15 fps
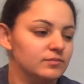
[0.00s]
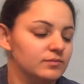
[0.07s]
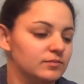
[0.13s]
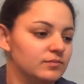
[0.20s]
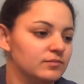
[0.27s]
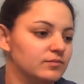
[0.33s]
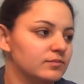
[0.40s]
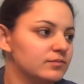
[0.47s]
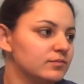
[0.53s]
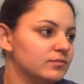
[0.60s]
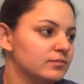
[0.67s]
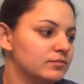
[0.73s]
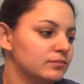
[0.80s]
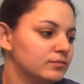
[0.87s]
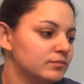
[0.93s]

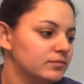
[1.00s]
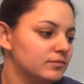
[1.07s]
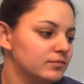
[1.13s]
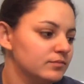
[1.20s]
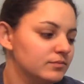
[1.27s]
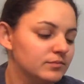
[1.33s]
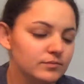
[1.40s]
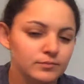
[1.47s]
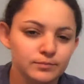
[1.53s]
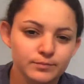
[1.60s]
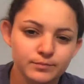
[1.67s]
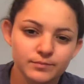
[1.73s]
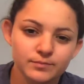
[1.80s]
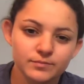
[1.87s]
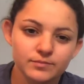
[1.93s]

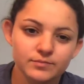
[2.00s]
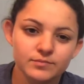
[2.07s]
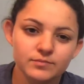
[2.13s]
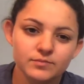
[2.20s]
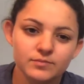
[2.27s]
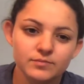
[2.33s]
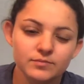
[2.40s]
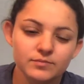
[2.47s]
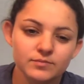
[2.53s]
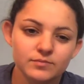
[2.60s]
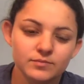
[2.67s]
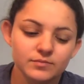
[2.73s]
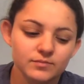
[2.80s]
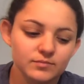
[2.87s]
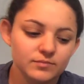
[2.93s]

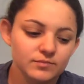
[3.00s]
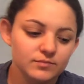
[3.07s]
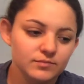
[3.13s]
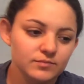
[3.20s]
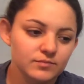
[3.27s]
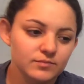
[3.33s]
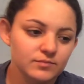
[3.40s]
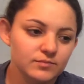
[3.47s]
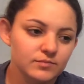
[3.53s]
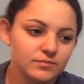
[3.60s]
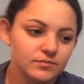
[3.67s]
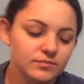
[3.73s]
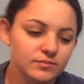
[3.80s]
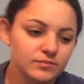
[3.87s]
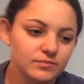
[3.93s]

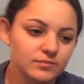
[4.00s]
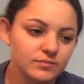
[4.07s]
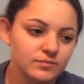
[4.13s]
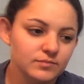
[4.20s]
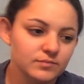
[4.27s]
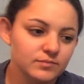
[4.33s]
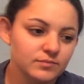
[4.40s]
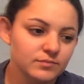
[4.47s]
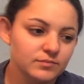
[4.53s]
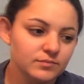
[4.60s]
(silent)